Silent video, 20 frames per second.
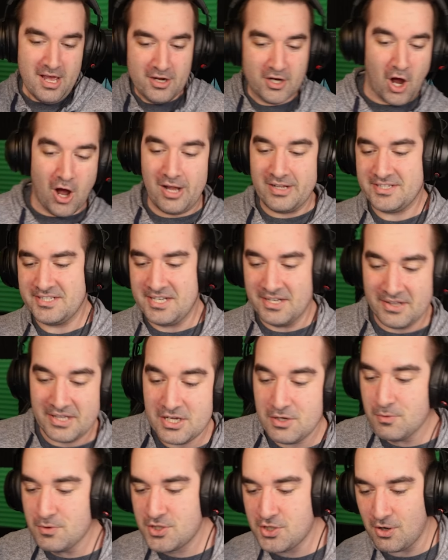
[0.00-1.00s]

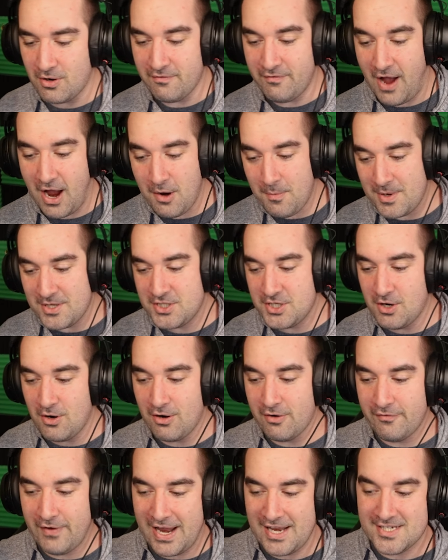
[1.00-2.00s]
Constantly use your environment to
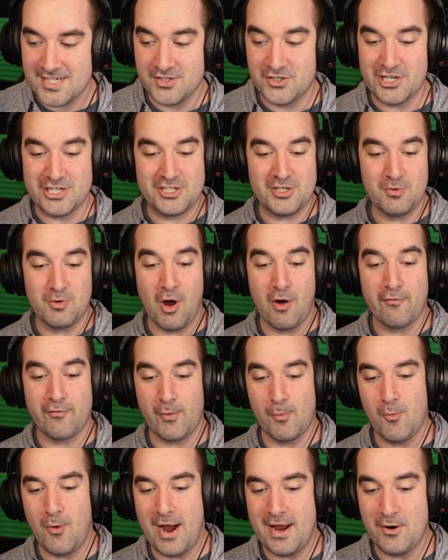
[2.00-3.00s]
your advantage as you go
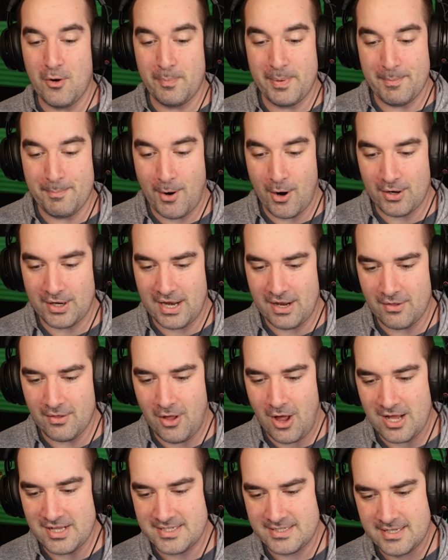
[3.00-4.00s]
from wide open parking
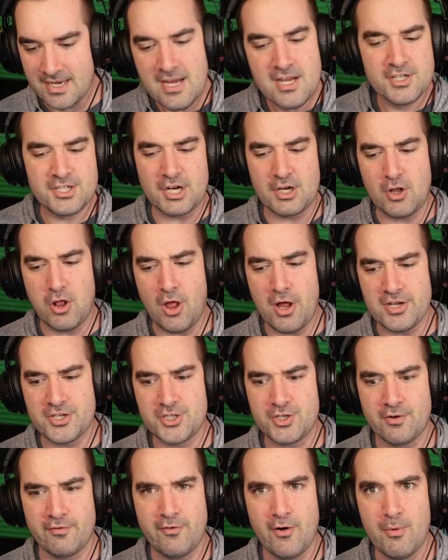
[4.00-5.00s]
lots to
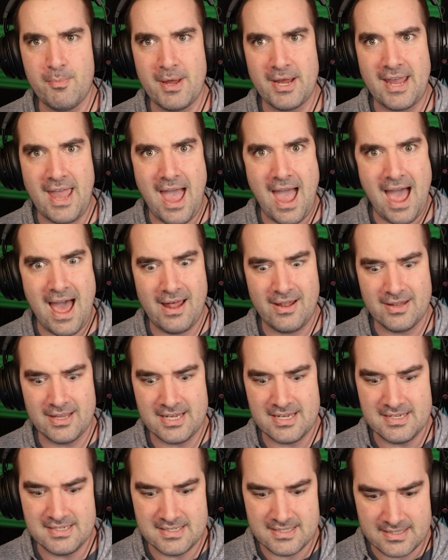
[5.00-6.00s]
claustrophobic
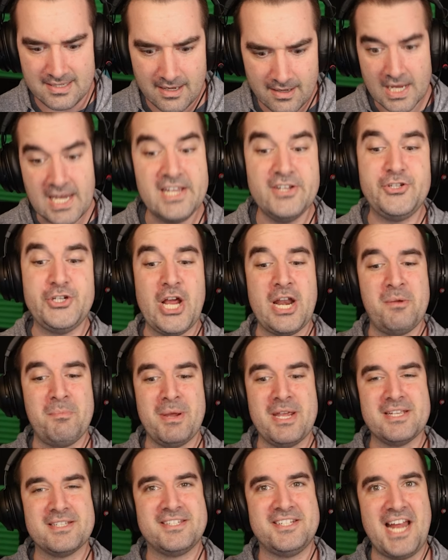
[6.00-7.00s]
alleys. Each
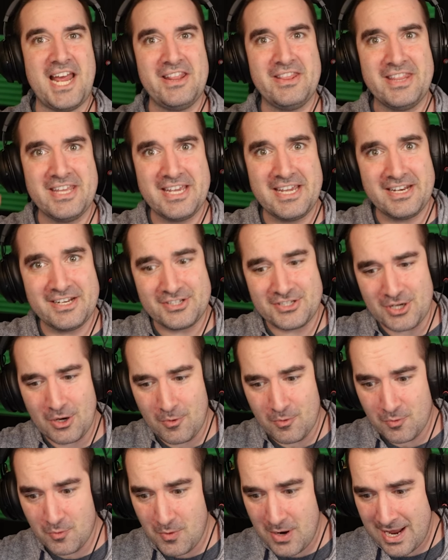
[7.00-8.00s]
enemy is deadly in its
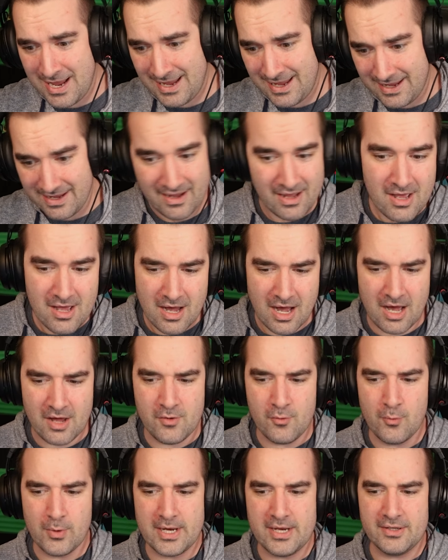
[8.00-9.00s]
own way.
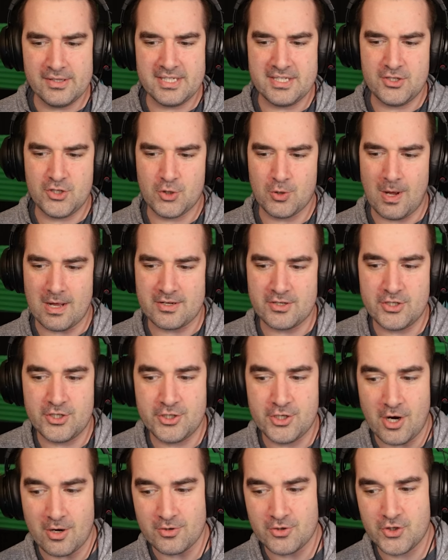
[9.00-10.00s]
Unwieldy trucks
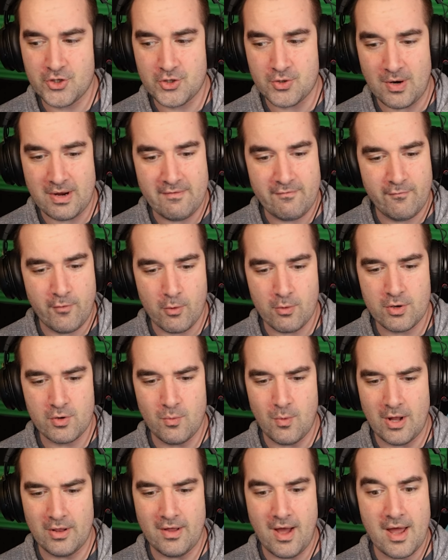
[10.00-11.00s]
charge straight for
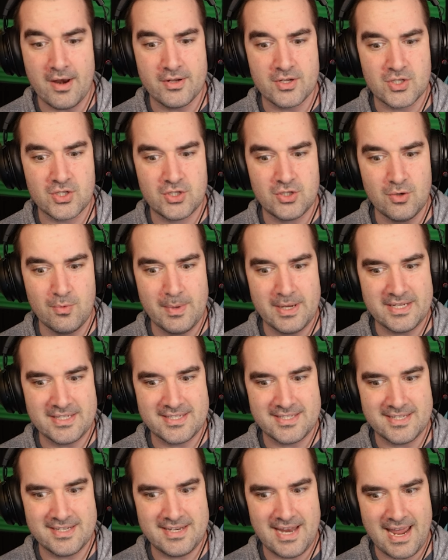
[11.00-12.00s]
you while unassuming
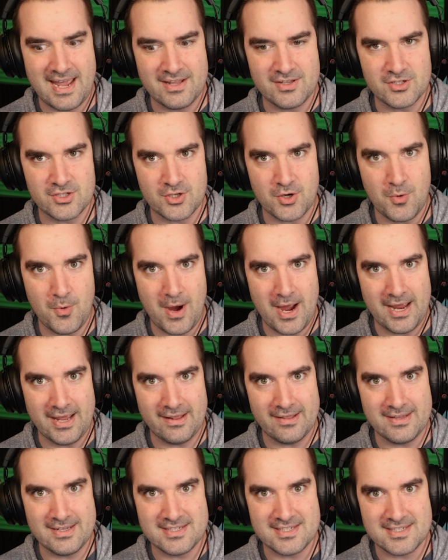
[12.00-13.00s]
sedans
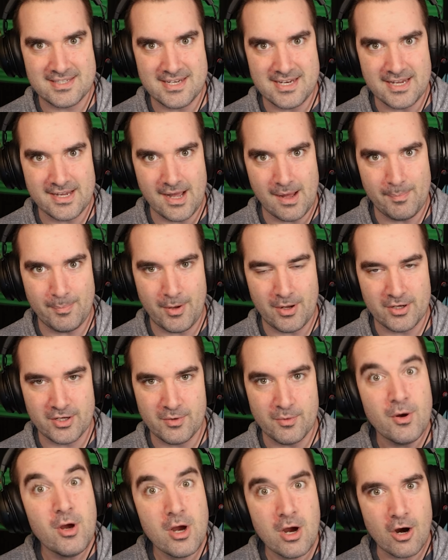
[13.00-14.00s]
quietly sneak up on
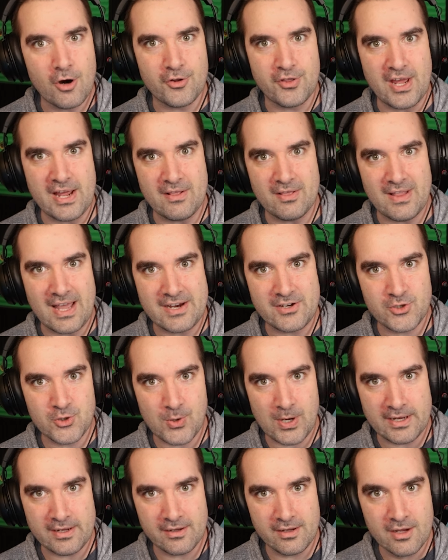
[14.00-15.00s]
you. Are they
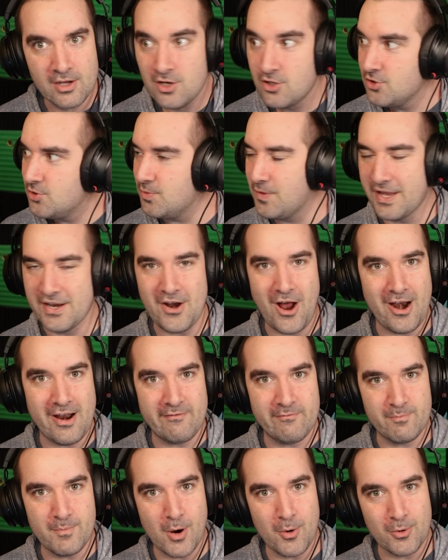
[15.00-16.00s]
electric? Do they not
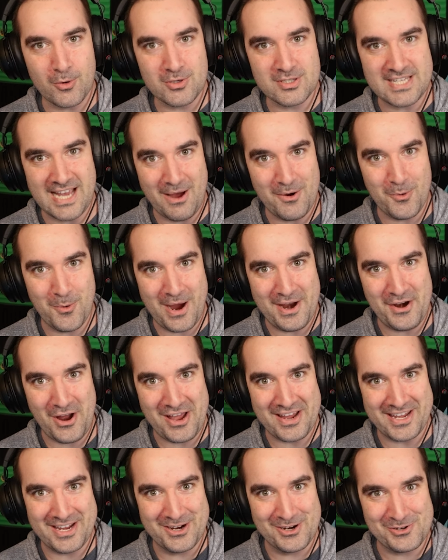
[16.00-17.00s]
have motors? How do I
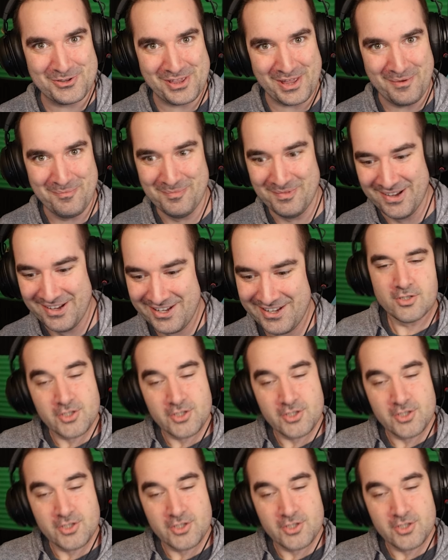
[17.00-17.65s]
not hear them?